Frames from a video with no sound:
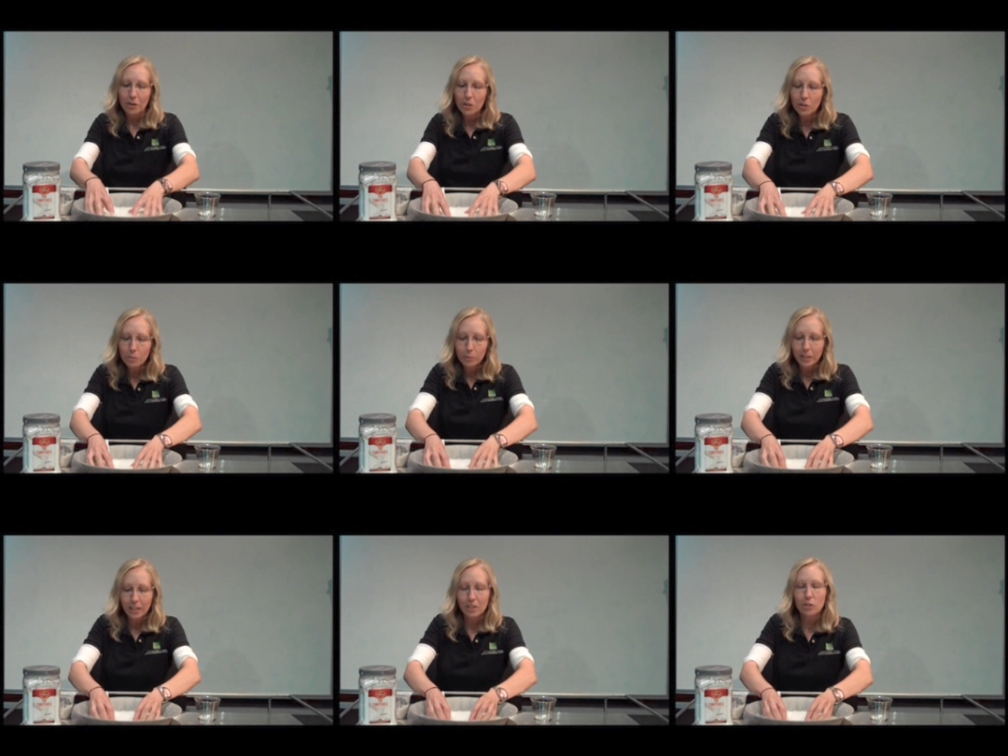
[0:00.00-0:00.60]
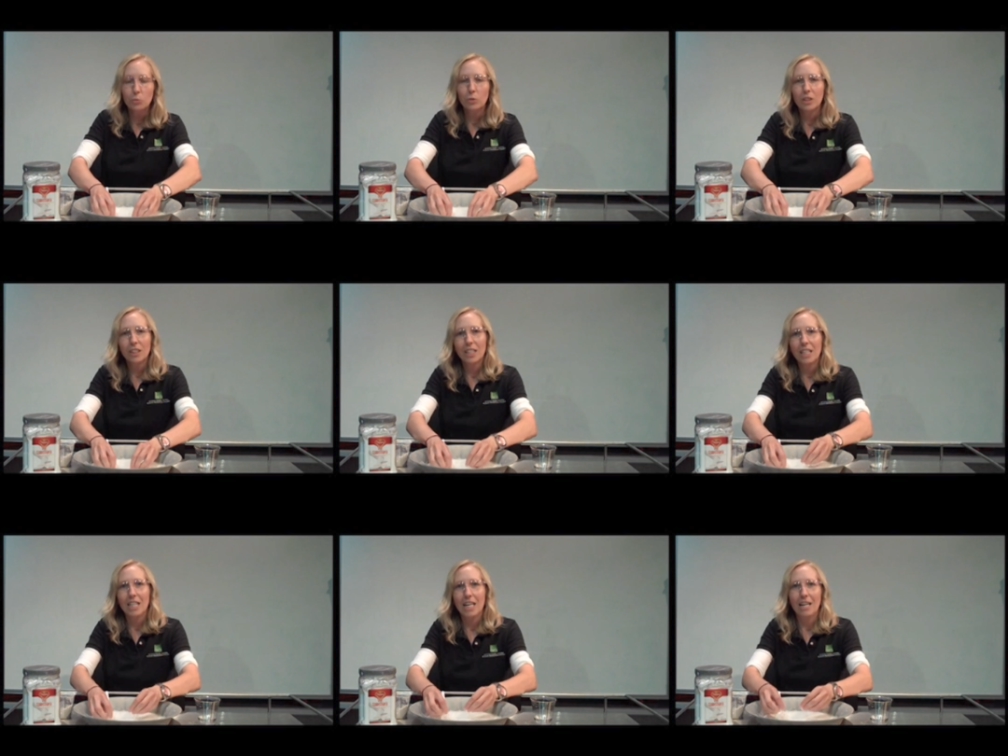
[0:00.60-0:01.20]
Oobleck is
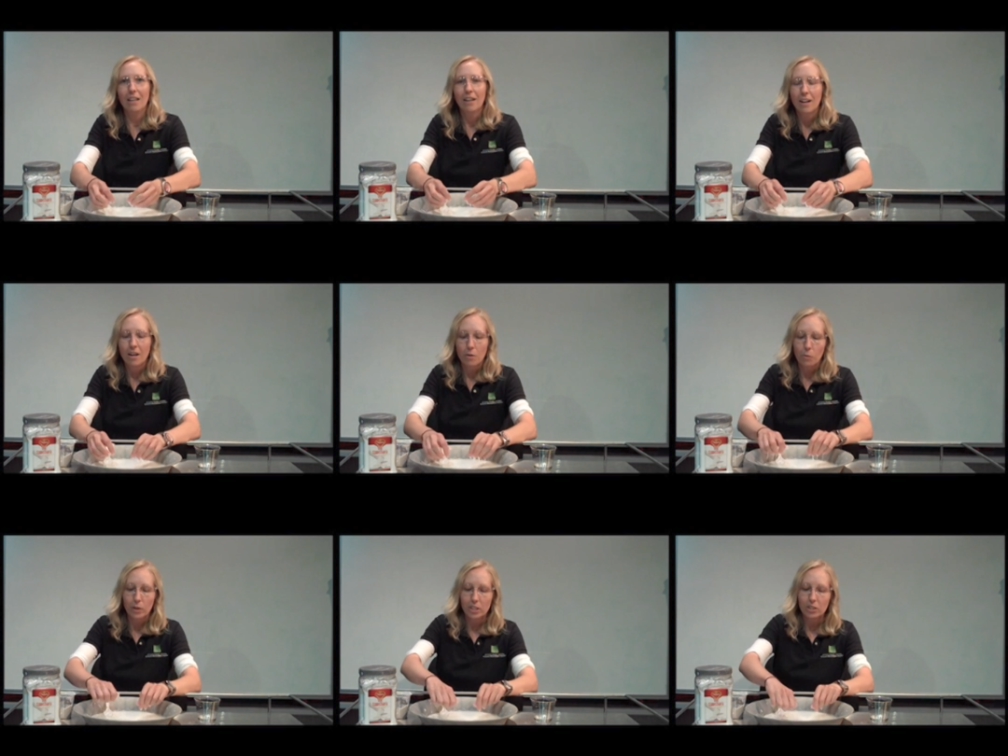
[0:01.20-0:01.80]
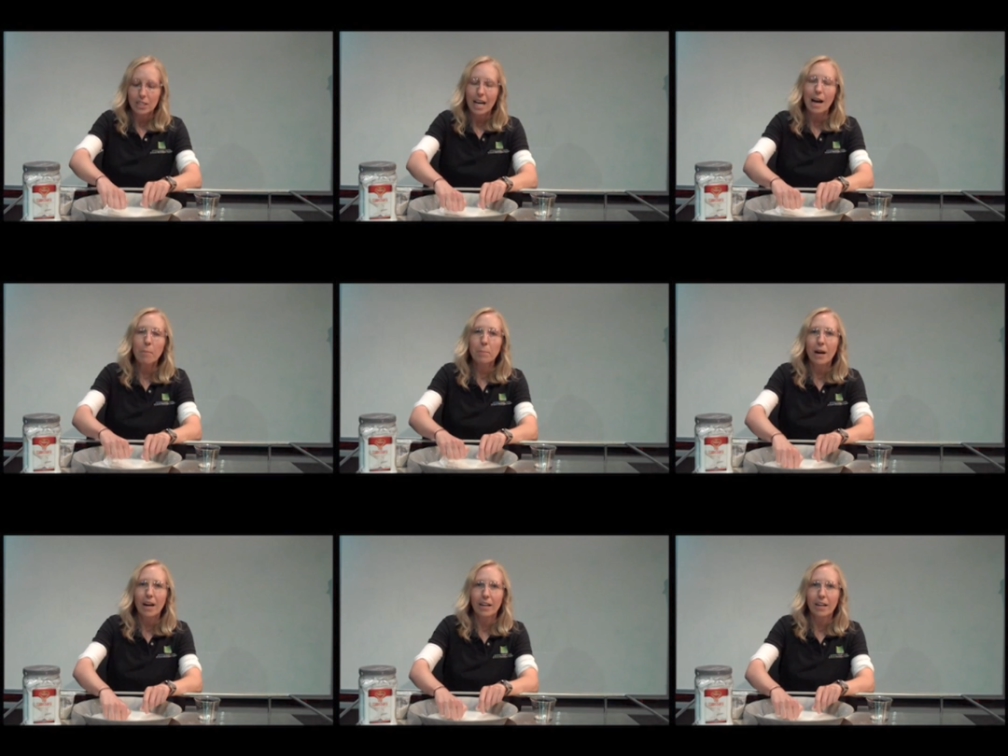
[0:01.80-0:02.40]
really neat. When you tap
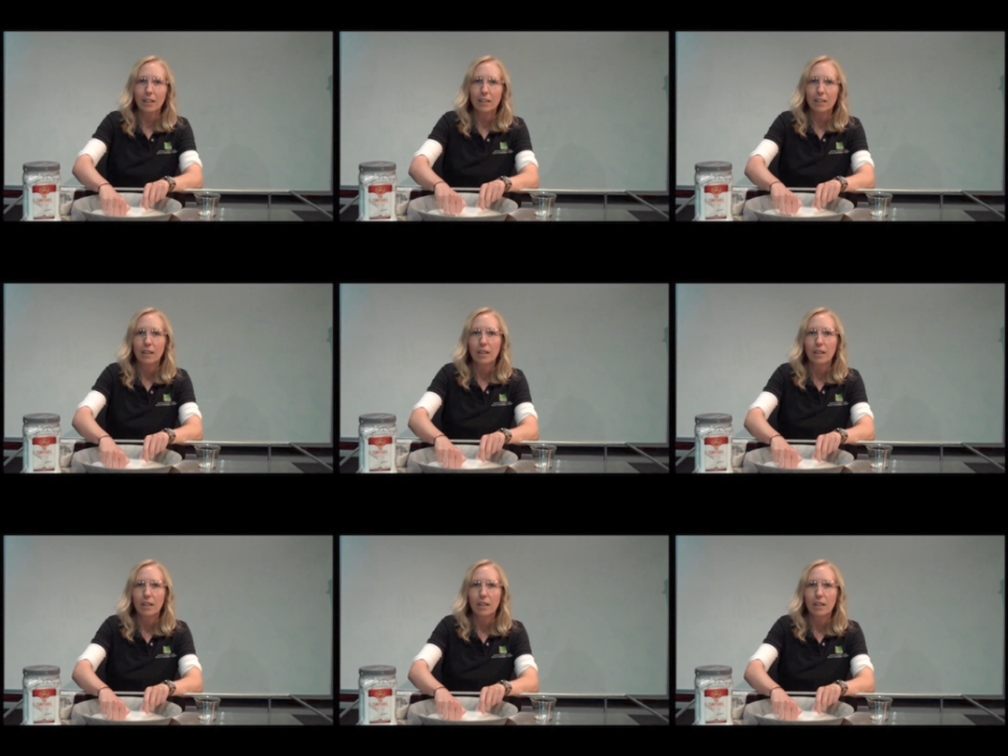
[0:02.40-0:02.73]
on it,